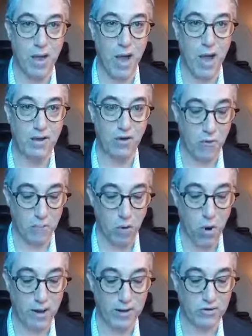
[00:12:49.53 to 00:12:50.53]
uh, your
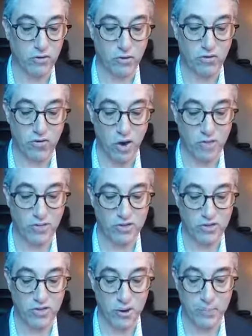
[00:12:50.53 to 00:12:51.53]
product or
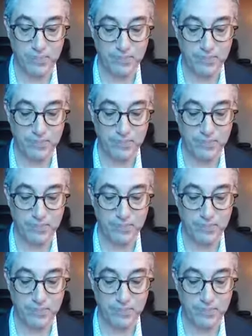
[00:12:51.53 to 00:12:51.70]
service to.